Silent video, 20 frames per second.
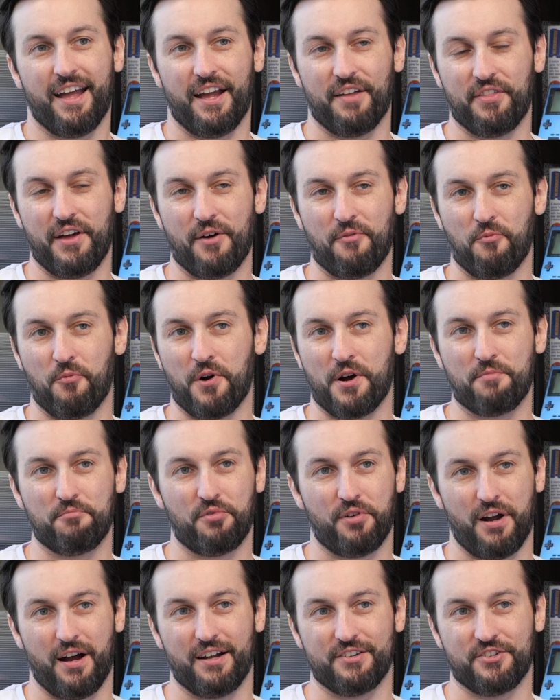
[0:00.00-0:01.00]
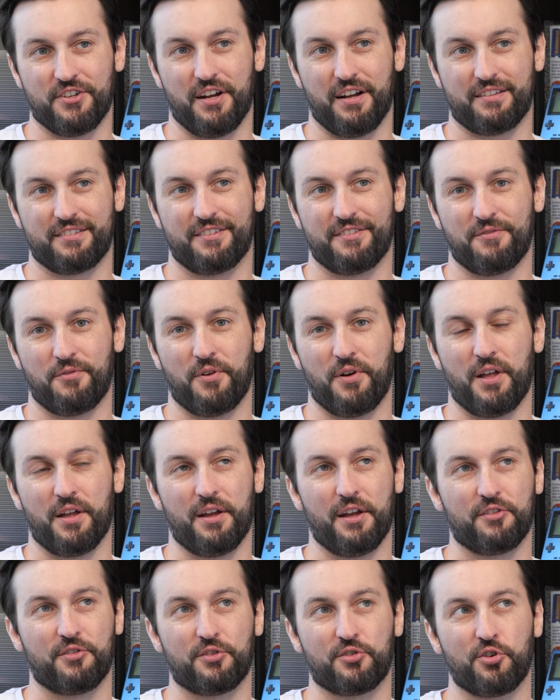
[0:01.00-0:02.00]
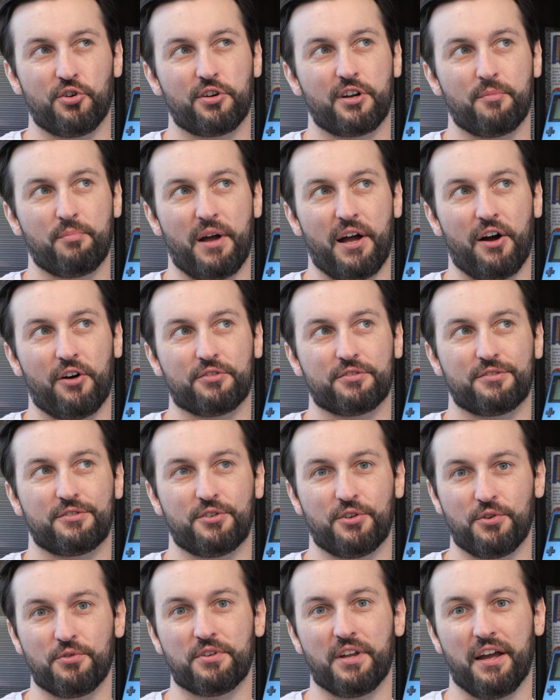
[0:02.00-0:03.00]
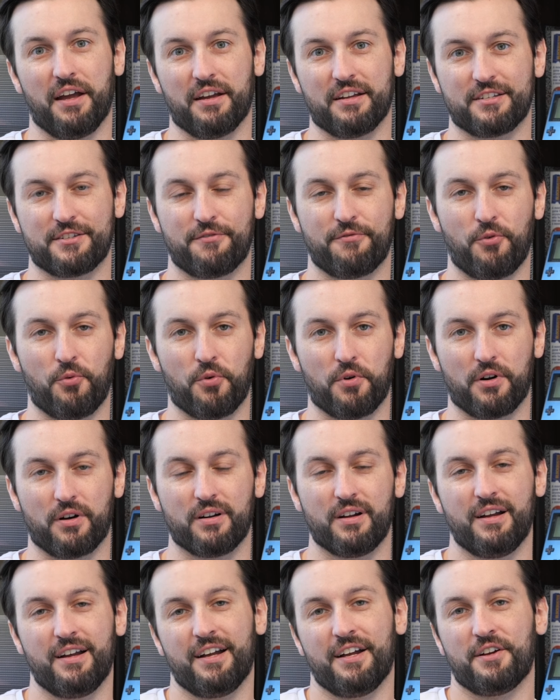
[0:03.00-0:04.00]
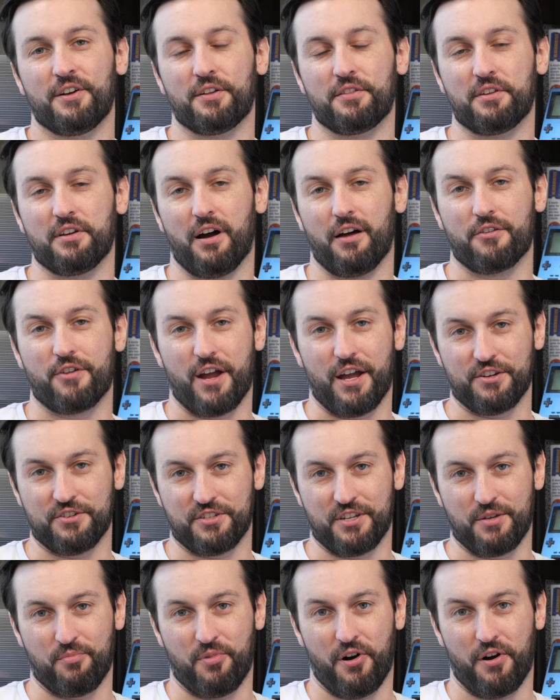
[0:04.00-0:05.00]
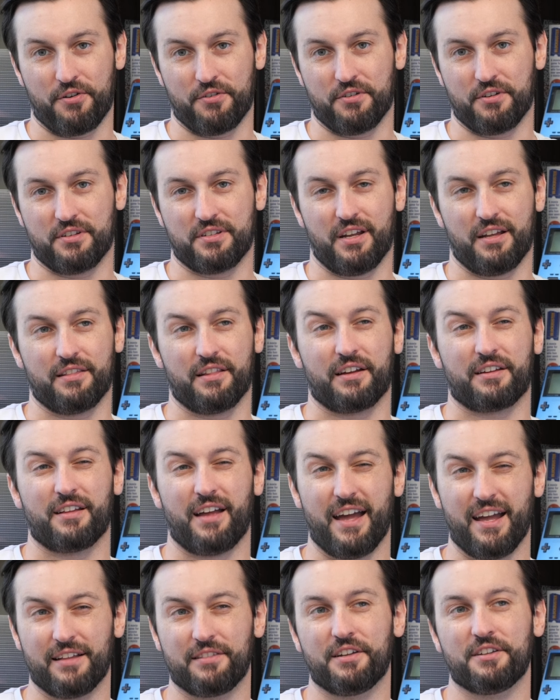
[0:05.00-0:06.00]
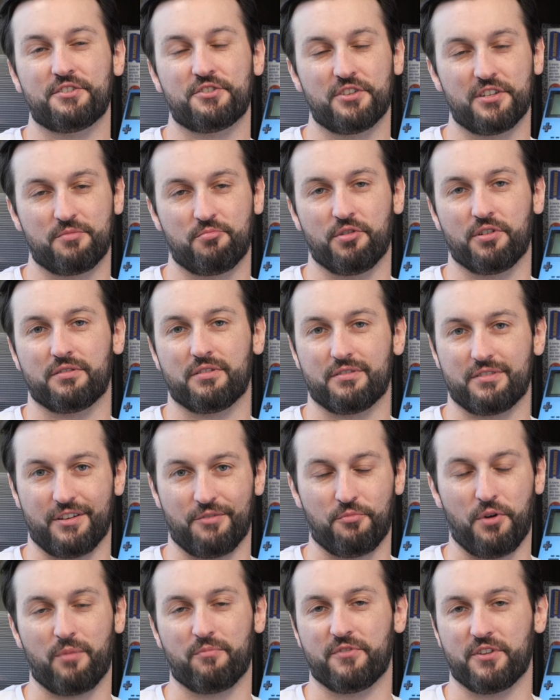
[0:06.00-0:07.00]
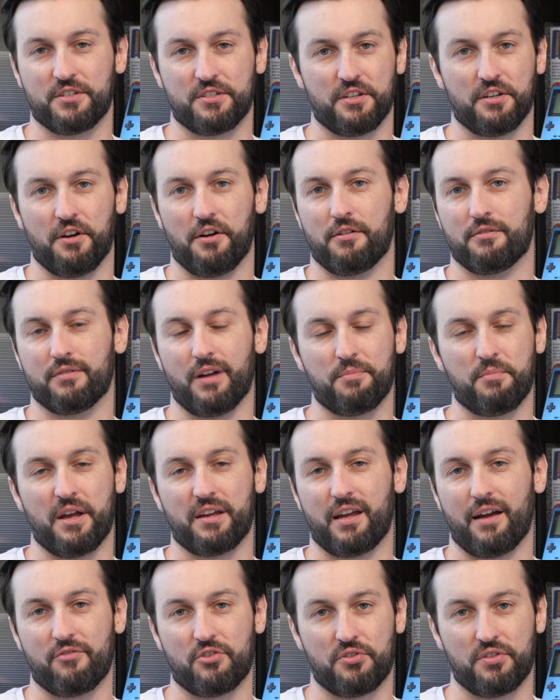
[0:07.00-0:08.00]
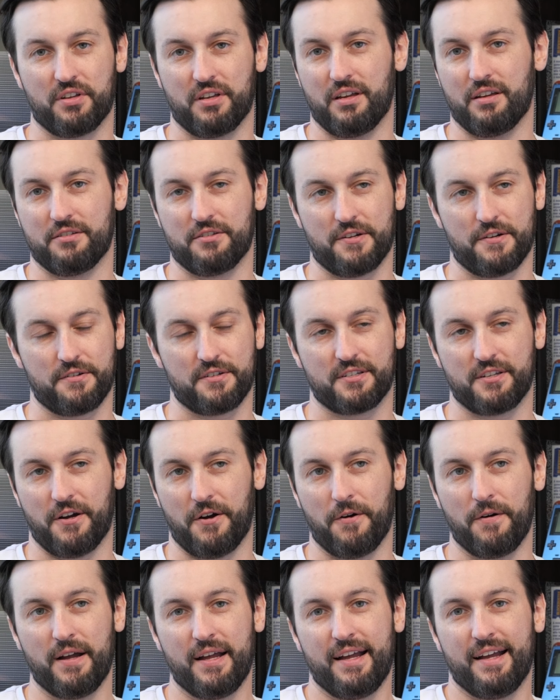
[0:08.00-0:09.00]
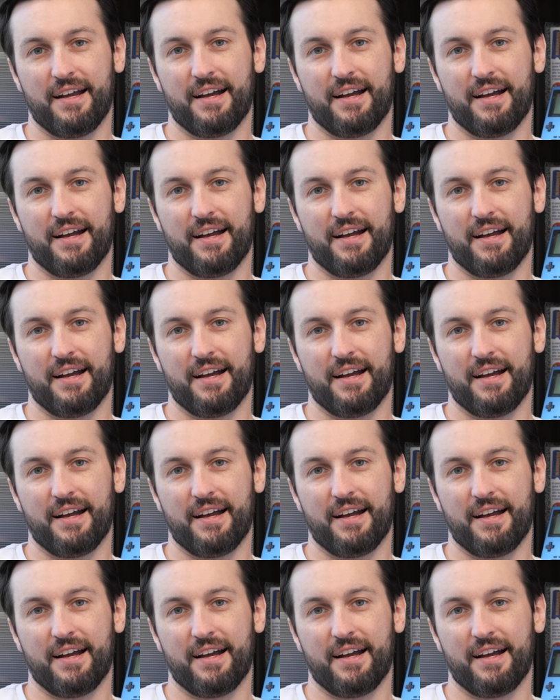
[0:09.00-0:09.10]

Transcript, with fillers: And that one project, it took about two days for the other agency partner to say, like, hey, let's just put this in Webvizio and make everything easier. So.